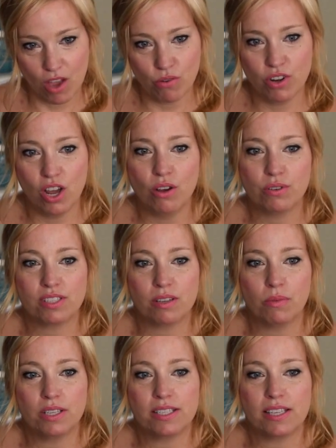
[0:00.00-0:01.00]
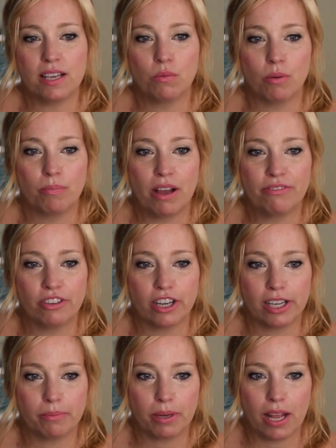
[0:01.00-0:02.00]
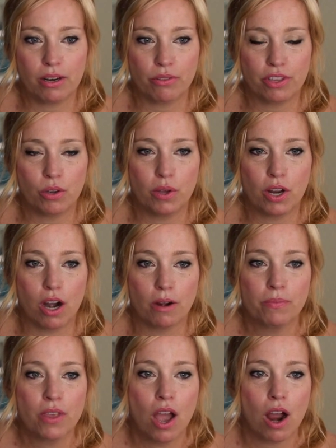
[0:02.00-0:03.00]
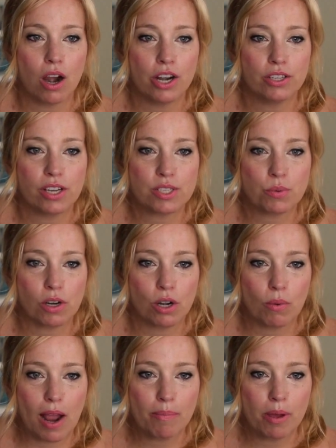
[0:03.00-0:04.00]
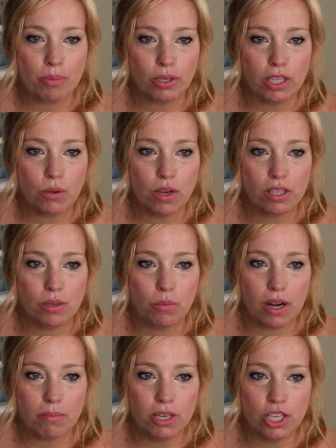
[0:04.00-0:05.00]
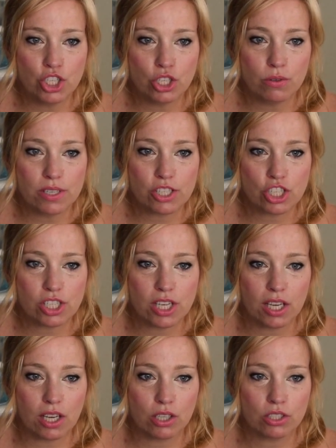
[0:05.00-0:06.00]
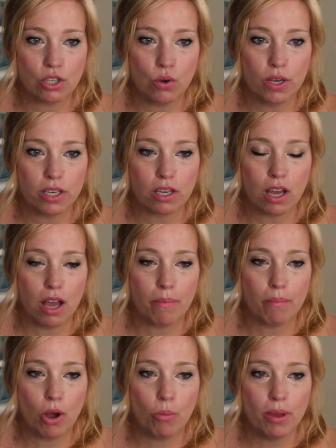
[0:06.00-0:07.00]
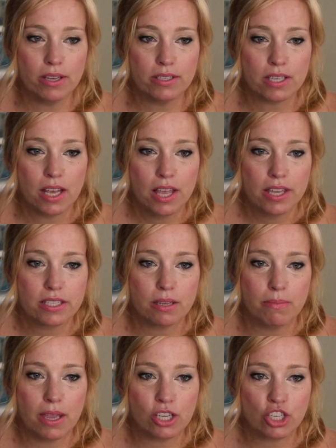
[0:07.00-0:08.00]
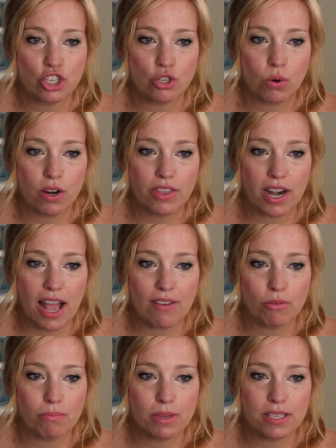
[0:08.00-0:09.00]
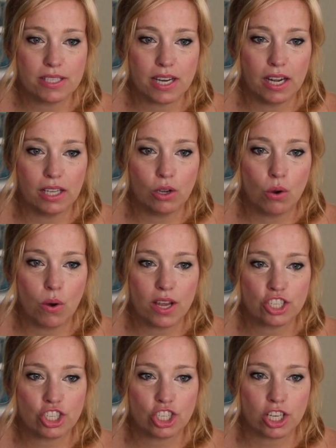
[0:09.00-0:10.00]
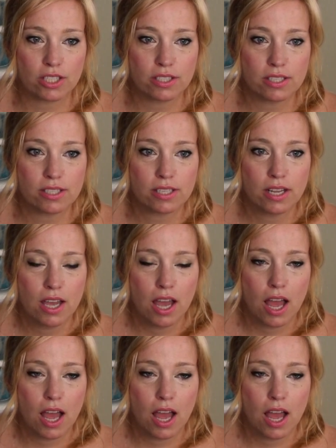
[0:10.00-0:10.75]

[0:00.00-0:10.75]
Oh no, someone's saying we're buffering, but I don't think we are. All right, you guys, we're gonna wrap up really quickly. What I'm gonna do is just take a quick moment to make sure that I haven't missed any questions.